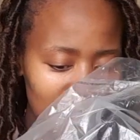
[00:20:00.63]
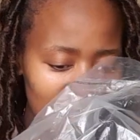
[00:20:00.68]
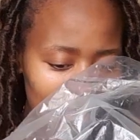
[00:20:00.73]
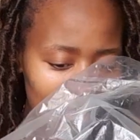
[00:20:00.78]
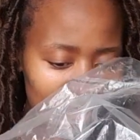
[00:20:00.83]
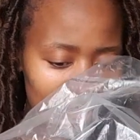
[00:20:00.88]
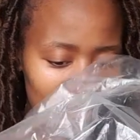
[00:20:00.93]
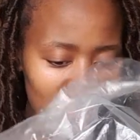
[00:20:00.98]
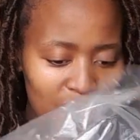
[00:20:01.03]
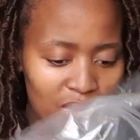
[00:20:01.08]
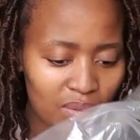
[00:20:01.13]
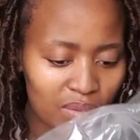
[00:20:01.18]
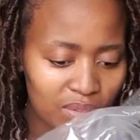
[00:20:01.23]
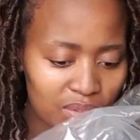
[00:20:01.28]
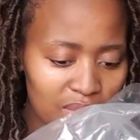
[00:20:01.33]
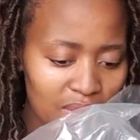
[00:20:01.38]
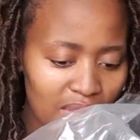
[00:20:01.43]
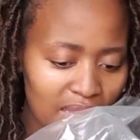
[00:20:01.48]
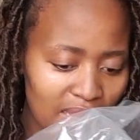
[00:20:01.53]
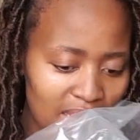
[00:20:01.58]
it
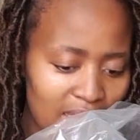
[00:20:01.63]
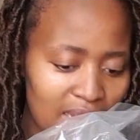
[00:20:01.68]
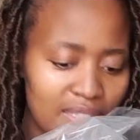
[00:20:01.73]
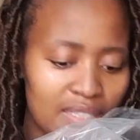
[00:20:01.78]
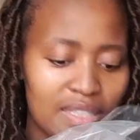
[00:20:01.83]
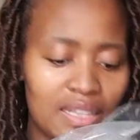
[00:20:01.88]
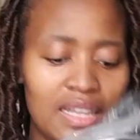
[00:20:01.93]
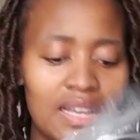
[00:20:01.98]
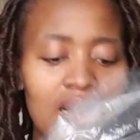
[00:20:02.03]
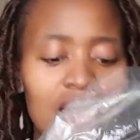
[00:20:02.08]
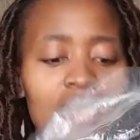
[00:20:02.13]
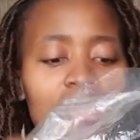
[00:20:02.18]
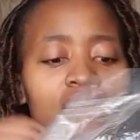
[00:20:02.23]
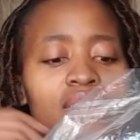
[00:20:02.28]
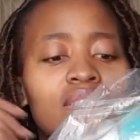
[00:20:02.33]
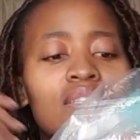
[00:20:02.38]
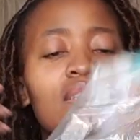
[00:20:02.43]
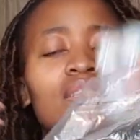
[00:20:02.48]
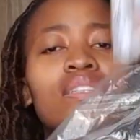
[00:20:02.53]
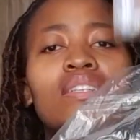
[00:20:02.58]
also has, like I
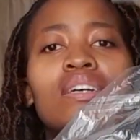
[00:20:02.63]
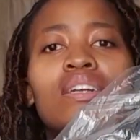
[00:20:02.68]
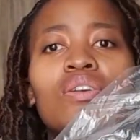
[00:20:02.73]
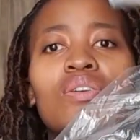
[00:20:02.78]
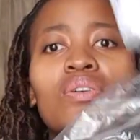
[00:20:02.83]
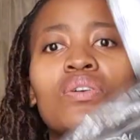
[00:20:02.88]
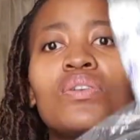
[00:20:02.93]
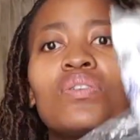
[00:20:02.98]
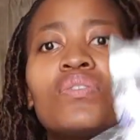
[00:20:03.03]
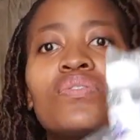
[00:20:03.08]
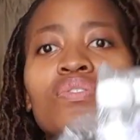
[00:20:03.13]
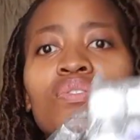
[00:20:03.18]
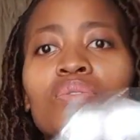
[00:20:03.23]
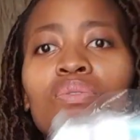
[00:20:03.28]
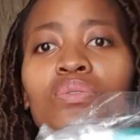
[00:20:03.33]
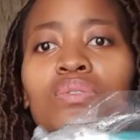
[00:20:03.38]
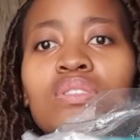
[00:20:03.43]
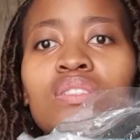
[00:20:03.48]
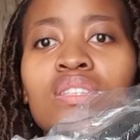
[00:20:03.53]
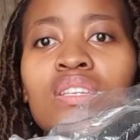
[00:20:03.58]
said, a lot of
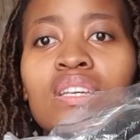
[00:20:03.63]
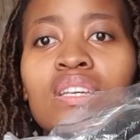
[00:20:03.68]
those,